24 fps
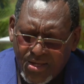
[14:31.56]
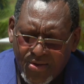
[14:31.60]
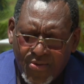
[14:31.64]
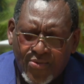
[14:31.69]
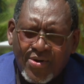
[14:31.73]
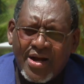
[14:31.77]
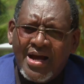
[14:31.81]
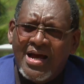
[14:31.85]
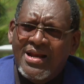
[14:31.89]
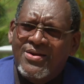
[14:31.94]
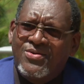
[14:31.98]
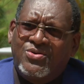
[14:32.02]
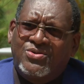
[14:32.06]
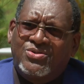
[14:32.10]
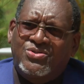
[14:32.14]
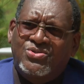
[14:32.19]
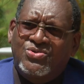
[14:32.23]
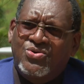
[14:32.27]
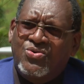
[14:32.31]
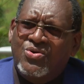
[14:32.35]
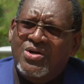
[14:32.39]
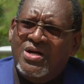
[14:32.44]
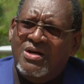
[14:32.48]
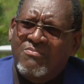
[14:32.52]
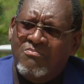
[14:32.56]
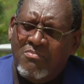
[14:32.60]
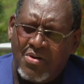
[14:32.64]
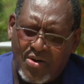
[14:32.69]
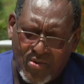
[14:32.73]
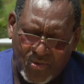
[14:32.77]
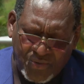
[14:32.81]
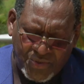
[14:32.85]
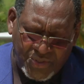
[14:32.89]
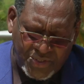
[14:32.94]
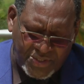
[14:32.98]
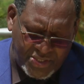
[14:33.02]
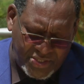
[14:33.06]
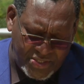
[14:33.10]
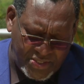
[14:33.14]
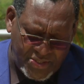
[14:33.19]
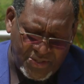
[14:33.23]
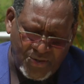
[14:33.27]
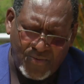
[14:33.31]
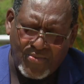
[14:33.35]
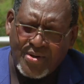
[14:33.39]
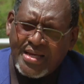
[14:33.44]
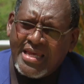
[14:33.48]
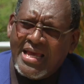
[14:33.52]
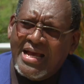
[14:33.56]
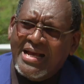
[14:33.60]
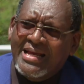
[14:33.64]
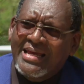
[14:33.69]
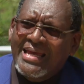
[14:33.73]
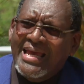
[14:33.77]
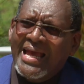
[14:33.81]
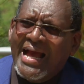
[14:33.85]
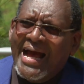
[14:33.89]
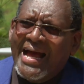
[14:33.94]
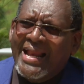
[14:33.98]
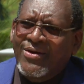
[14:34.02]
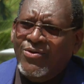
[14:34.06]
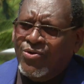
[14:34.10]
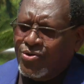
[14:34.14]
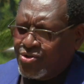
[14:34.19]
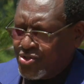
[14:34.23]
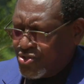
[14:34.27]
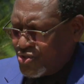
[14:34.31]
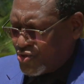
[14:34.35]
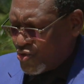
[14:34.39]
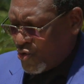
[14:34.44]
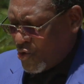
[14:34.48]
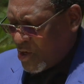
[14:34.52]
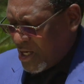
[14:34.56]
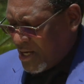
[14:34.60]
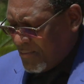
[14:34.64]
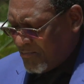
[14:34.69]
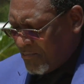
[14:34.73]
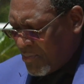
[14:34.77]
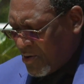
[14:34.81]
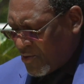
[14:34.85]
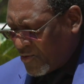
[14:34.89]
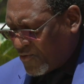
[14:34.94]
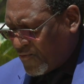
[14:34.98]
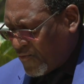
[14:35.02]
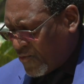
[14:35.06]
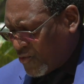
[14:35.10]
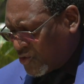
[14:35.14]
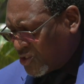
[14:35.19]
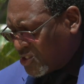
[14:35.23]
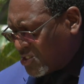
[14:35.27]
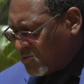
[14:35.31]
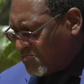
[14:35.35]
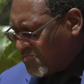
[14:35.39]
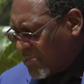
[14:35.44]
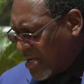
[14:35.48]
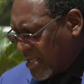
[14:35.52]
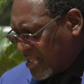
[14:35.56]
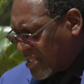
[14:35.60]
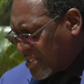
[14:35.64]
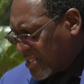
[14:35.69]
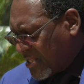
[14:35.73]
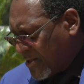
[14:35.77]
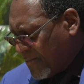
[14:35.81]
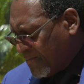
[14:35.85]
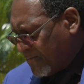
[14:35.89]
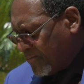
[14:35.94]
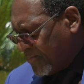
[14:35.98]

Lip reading: you cannot talk about Waiyaki and not talk about Fort Smith.